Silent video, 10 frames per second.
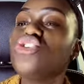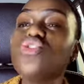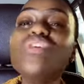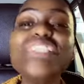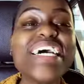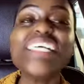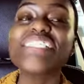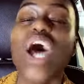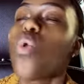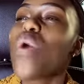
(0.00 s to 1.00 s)

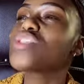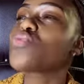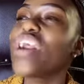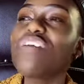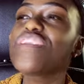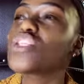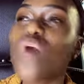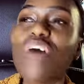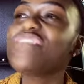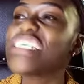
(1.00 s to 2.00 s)
Judas was one of the
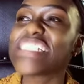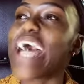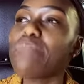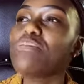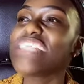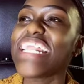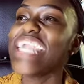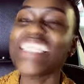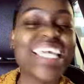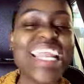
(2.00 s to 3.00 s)
12 disciples,
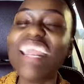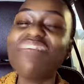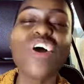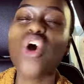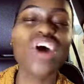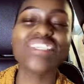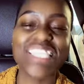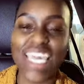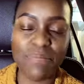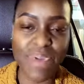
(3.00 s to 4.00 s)
and yet he never
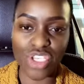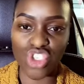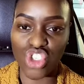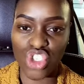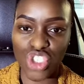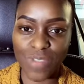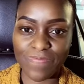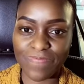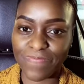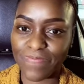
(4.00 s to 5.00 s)
caught the image.